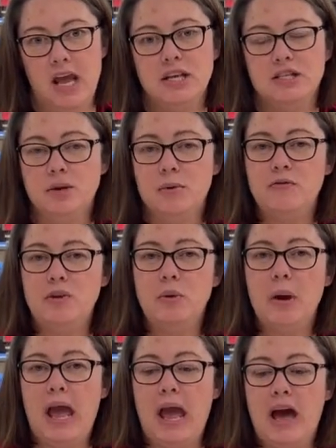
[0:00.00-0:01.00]
So if you
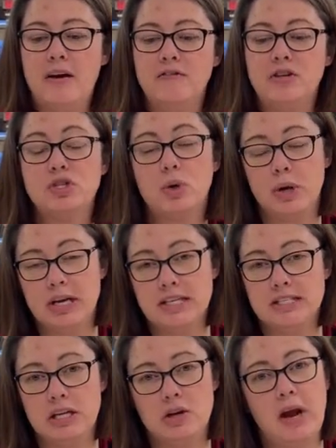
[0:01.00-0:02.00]
have
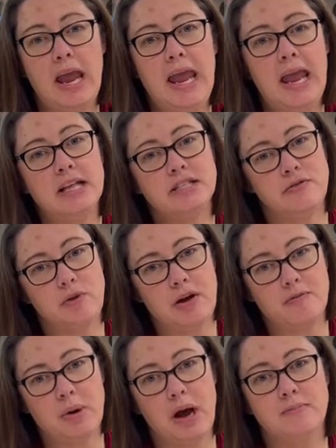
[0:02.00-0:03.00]
soreness in your hands, if you
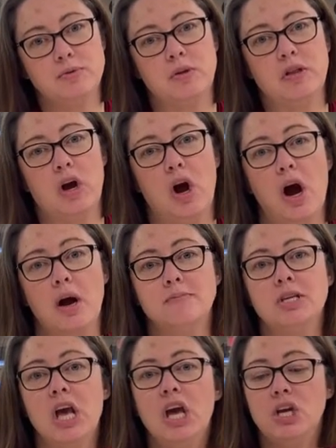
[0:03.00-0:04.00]
have problems with your arms,
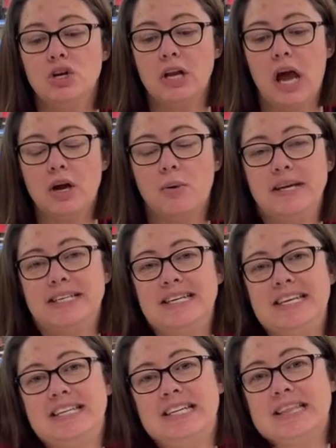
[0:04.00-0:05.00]
you're not going to
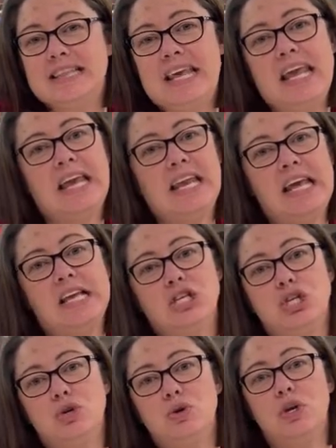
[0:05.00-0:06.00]
need to lean
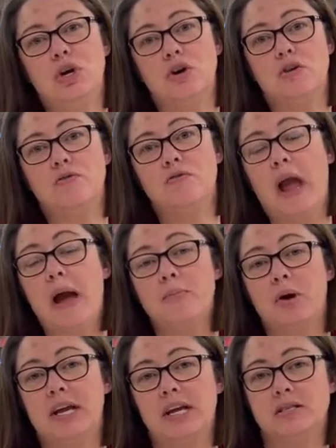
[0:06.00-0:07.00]
into your
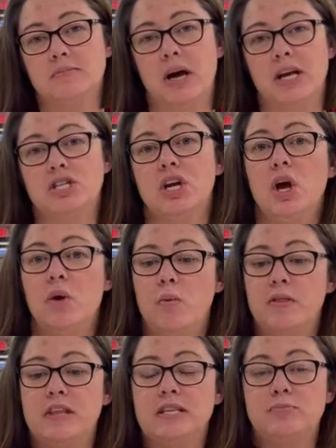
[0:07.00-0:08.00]
fabric as much
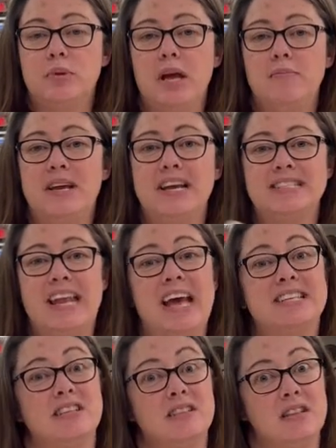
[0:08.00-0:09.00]
with this blade because it
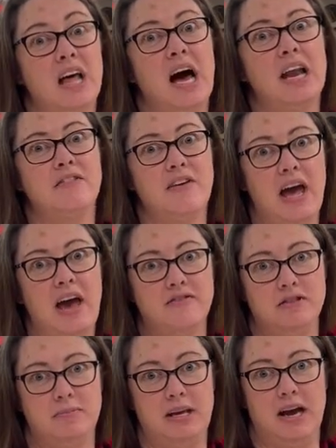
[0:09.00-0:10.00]
has a lot of
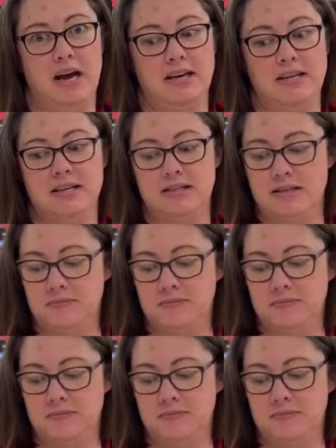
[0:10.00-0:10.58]
heft behind it.